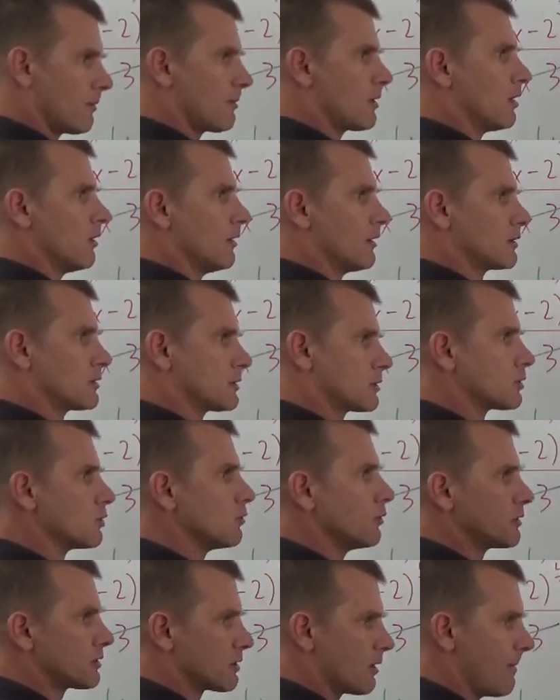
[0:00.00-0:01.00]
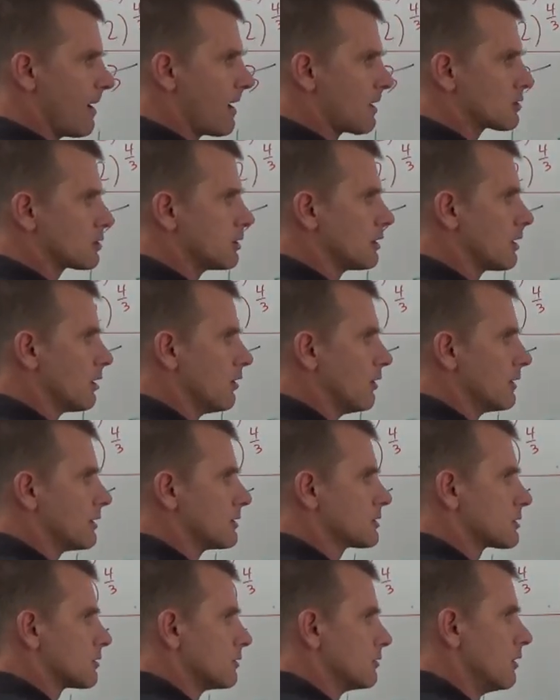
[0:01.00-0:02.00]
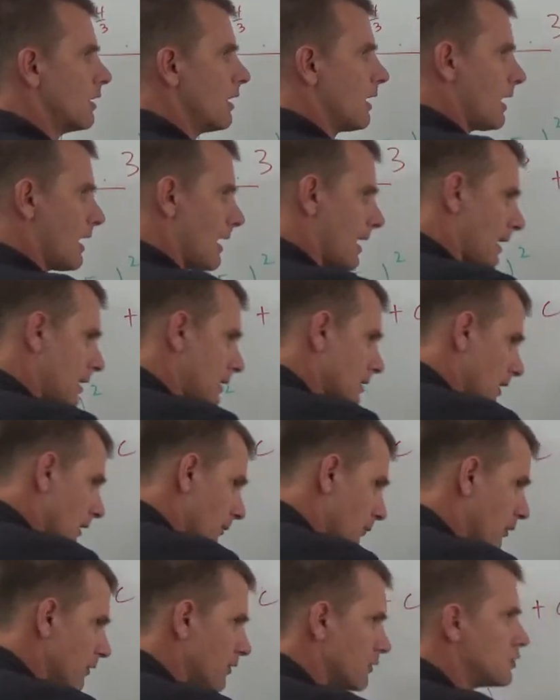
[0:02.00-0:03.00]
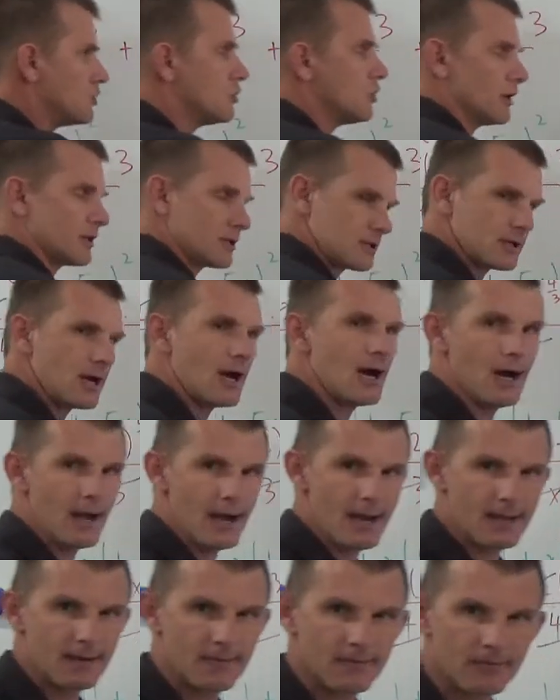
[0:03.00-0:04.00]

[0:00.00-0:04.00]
going to do is I'm actually going to end up with just a.